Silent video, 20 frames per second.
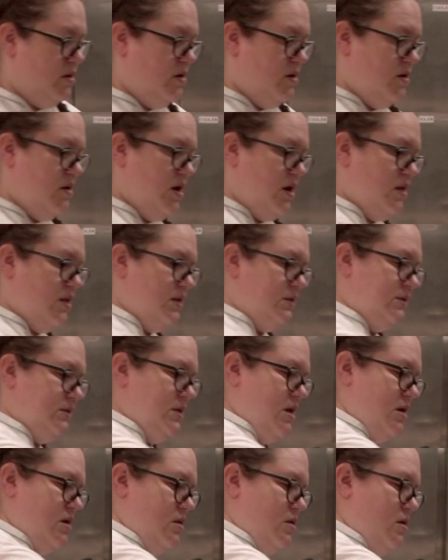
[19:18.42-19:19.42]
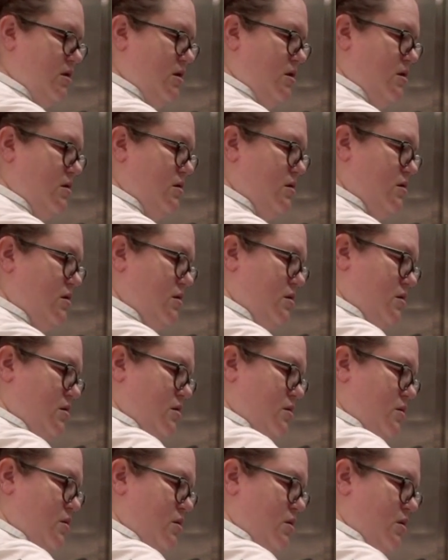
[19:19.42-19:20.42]
All right, let's take a look.
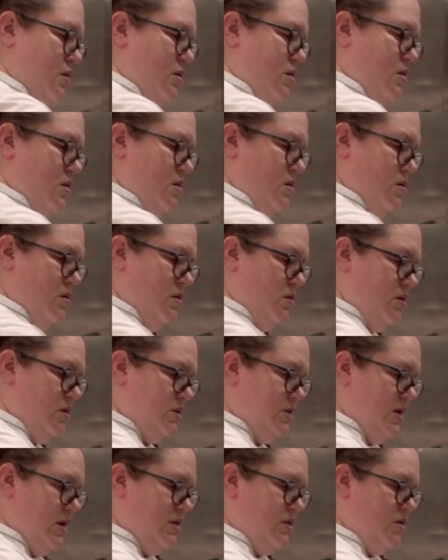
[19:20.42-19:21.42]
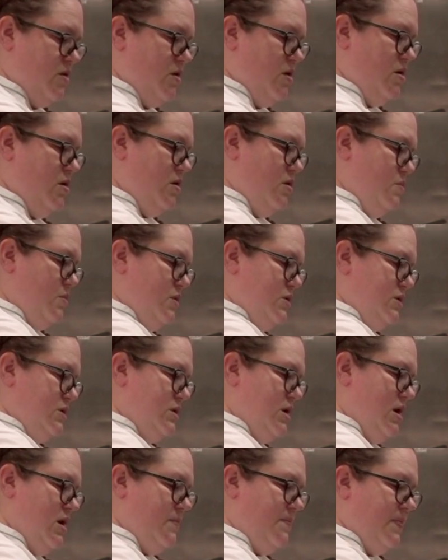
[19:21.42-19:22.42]
Looks like they're almost
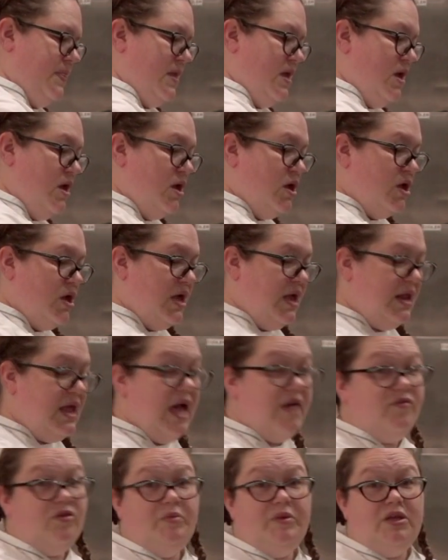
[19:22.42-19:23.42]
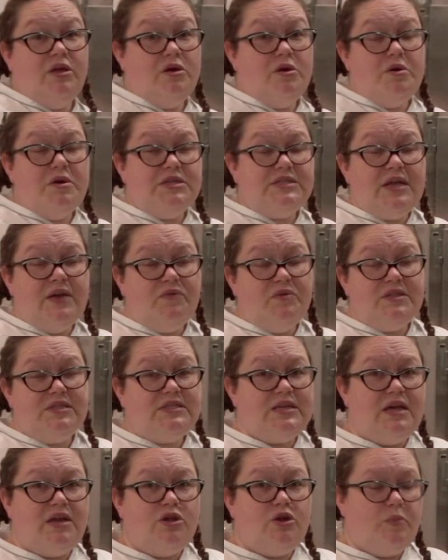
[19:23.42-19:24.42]
done. Inevitably, you always have one
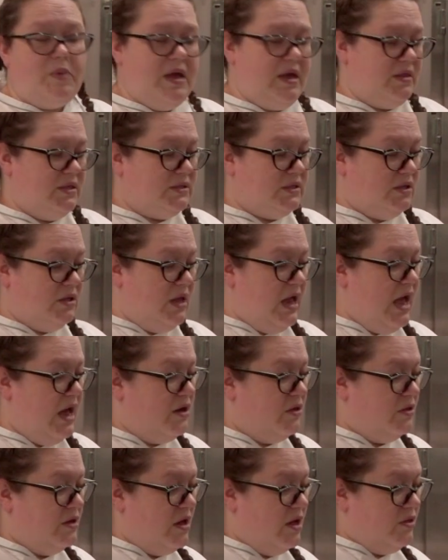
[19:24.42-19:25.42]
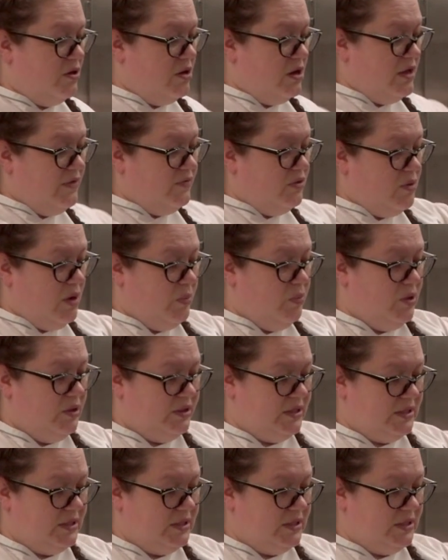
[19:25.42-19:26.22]
side of your pan that's a little hotter than the other. Even though I put